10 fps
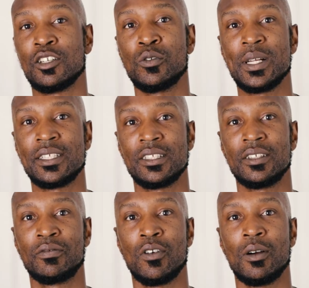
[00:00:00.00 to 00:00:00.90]
is a
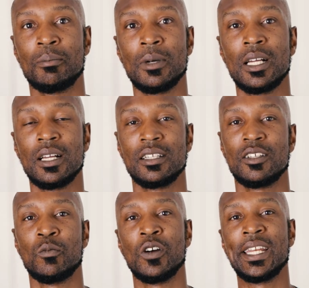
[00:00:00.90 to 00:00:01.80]
question from
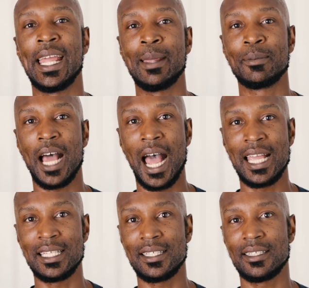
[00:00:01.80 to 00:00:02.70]
someone named
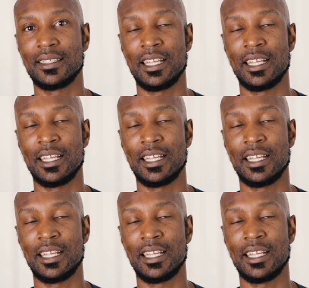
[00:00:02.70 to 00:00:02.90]
Ice.